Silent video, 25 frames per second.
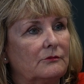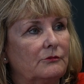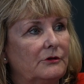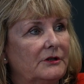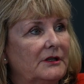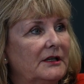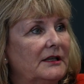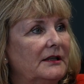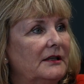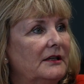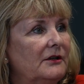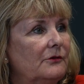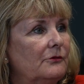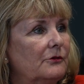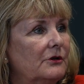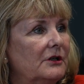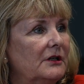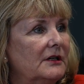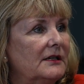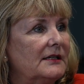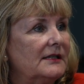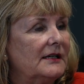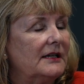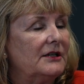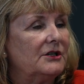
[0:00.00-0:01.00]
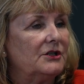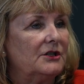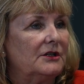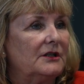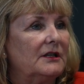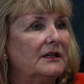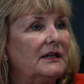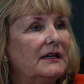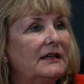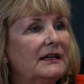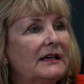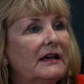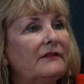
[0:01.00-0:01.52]
within the organisation
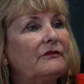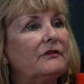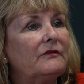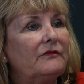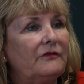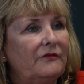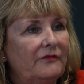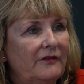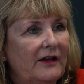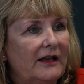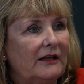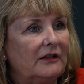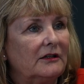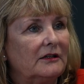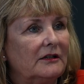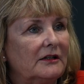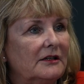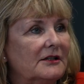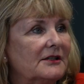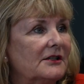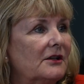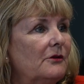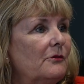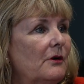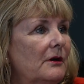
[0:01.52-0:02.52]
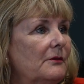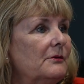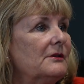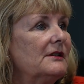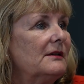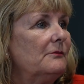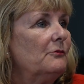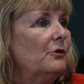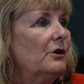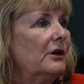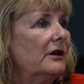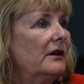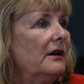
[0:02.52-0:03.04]
that it never felt as though I was
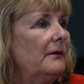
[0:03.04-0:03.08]
in one